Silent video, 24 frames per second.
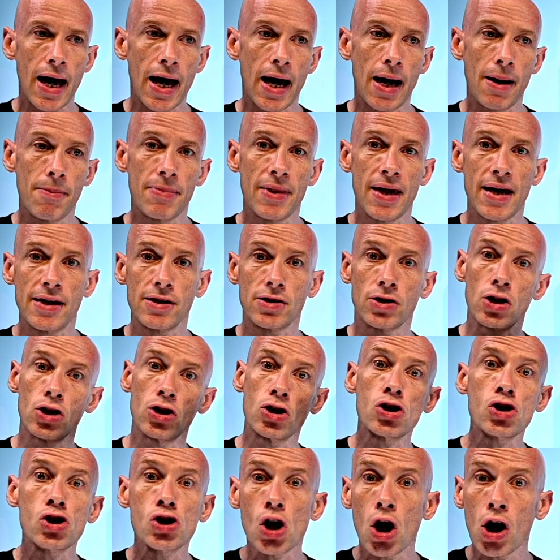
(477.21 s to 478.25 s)
um, there's the
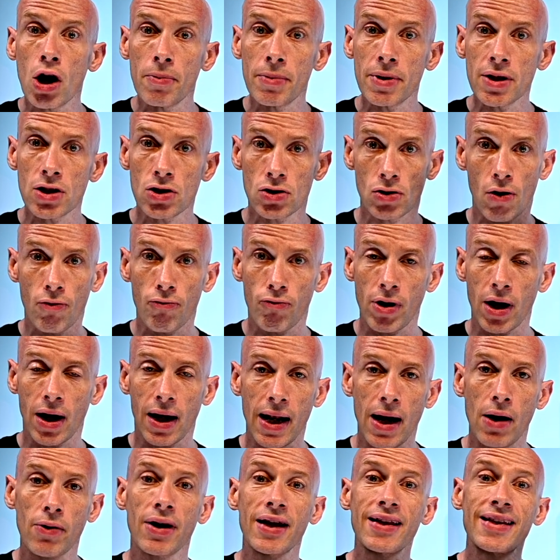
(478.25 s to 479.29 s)
German Sovereign
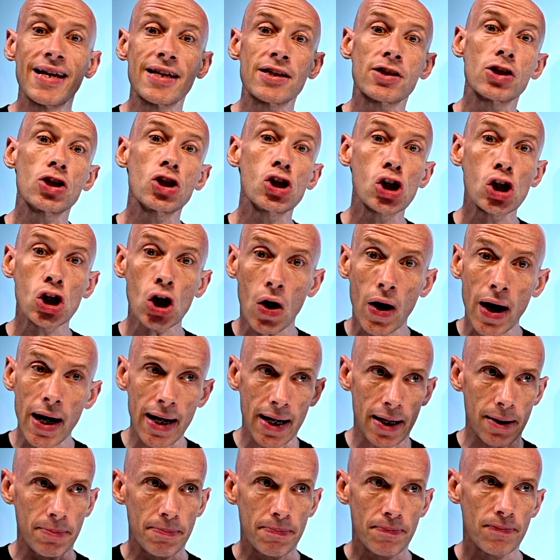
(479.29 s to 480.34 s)
Cloud, and there's the
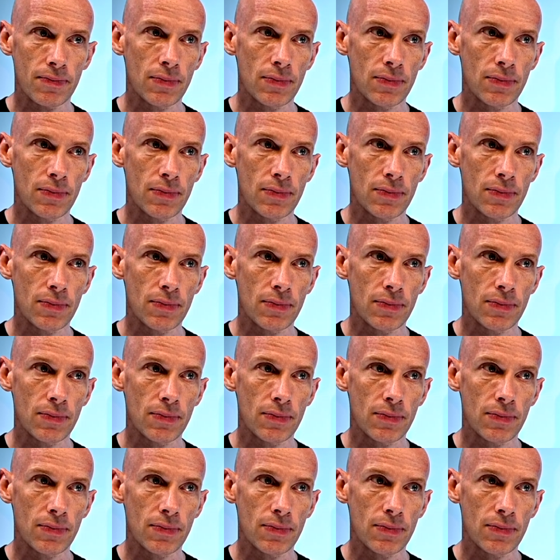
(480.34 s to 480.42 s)
China